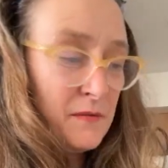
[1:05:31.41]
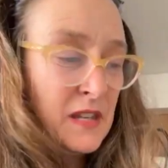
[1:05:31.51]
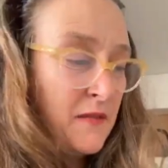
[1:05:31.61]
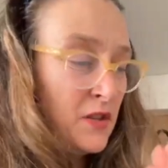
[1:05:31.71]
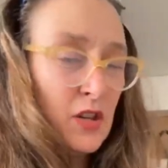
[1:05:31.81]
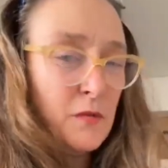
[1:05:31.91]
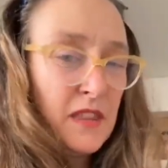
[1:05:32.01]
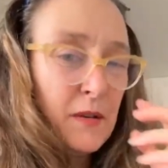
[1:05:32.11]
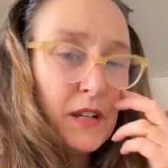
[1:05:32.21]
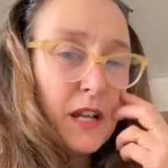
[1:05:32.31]
Never knew
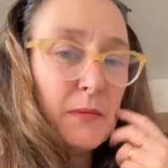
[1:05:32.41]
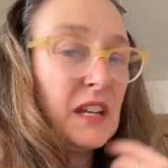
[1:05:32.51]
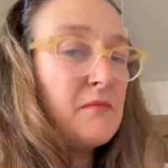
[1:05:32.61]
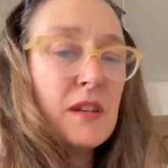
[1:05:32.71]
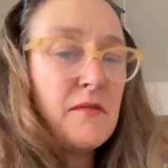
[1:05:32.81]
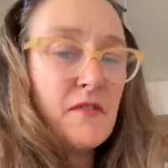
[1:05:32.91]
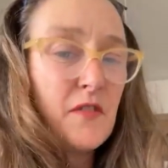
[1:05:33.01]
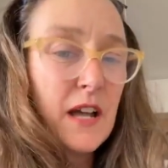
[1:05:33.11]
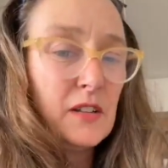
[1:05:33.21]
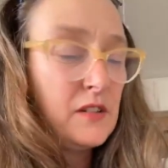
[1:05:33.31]
when they were coming, never
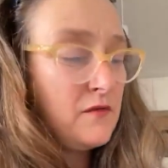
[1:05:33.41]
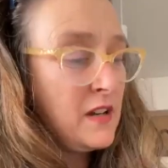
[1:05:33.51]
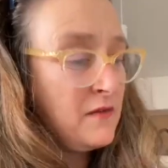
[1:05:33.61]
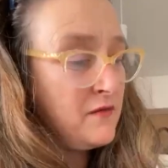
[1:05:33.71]
failed in